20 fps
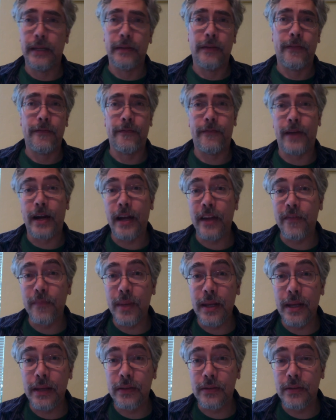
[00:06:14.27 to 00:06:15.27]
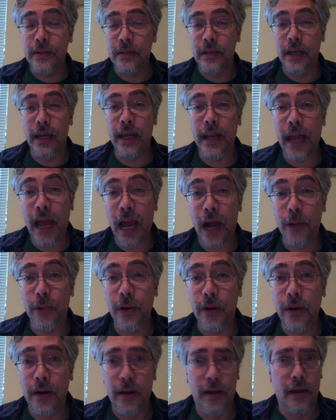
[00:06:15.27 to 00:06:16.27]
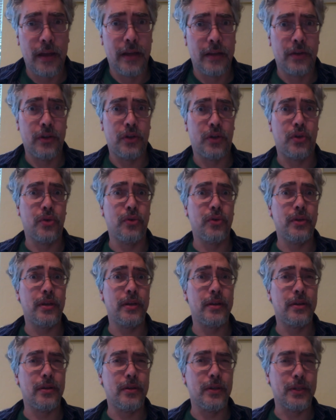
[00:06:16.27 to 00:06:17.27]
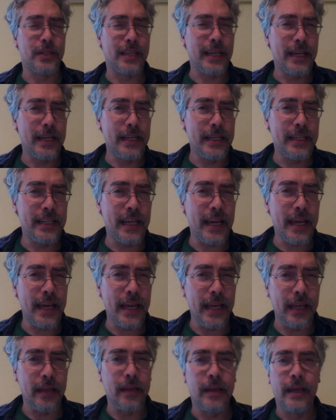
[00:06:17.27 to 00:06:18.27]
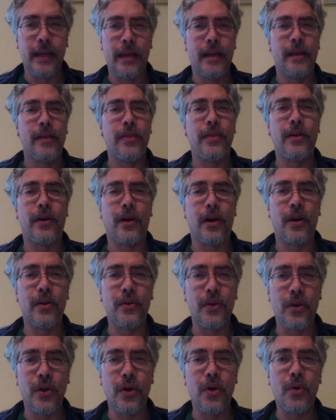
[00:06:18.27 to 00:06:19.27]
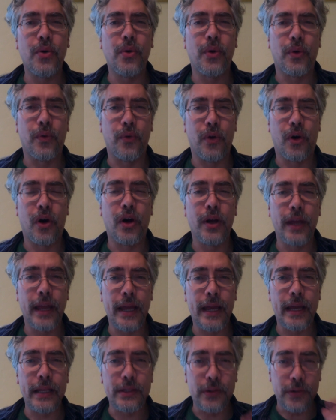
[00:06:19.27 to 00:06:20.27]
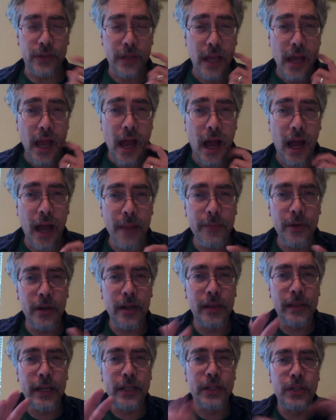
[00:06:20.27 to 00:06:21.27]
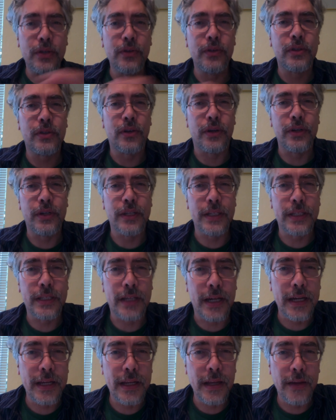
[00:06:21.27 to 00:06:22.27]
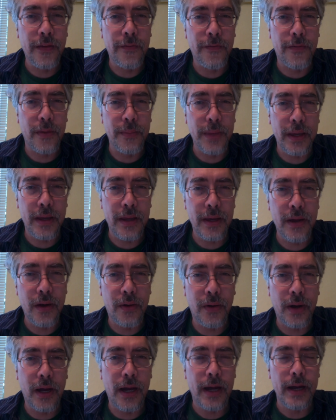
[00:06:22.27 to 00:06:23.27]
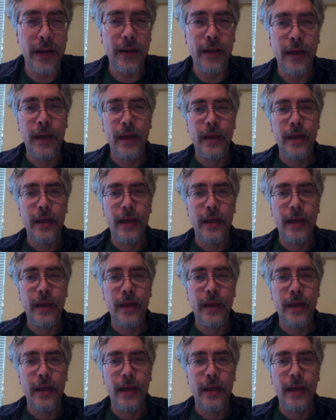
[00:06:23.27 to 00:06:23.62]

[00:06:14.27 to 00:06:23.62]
5 minutes, an hour, 2 years, a day. There are no wrong answers. I'm going to let you start deciding from here on.